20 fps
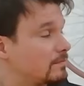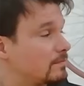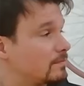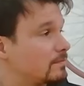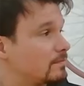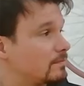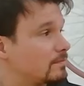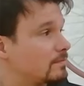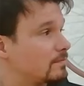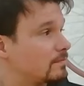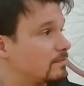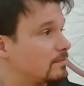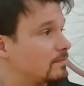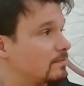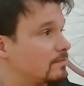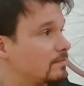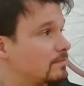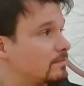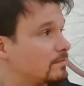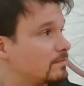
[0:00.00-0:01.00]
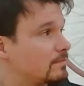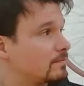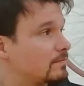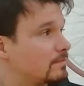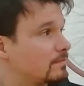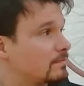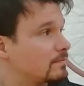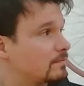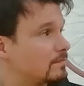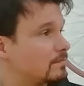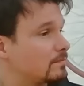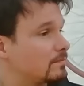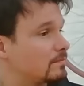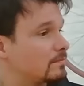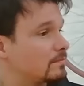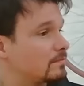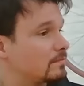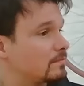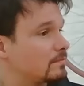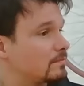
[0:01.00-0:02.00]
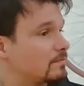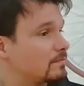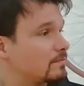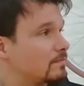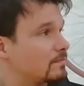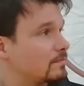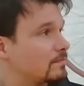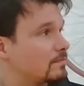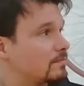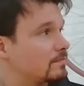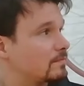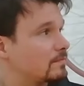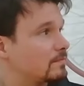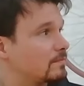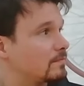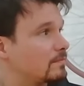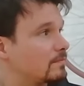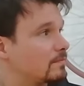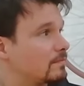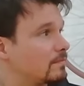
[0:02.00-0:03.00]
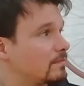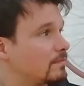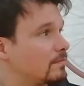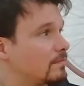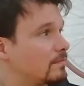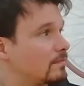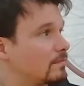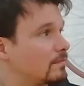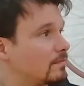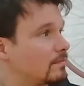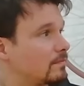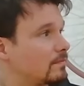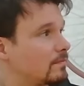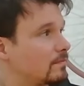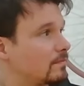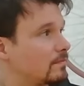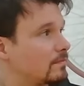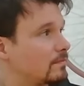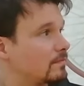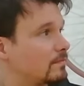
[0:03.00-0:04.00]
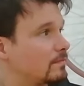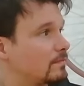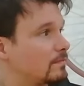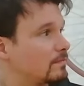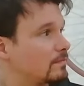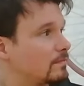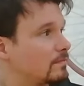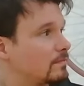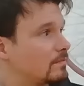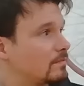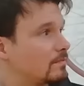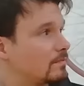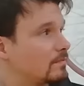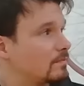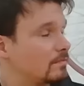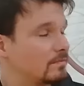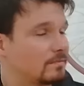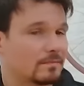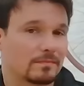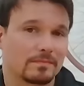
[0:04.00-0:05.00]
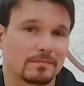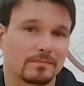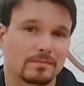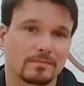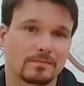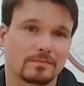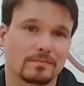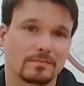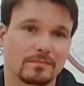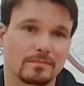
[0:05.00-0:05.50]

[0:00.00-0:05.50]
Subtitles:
No words are spoken by the person on screen.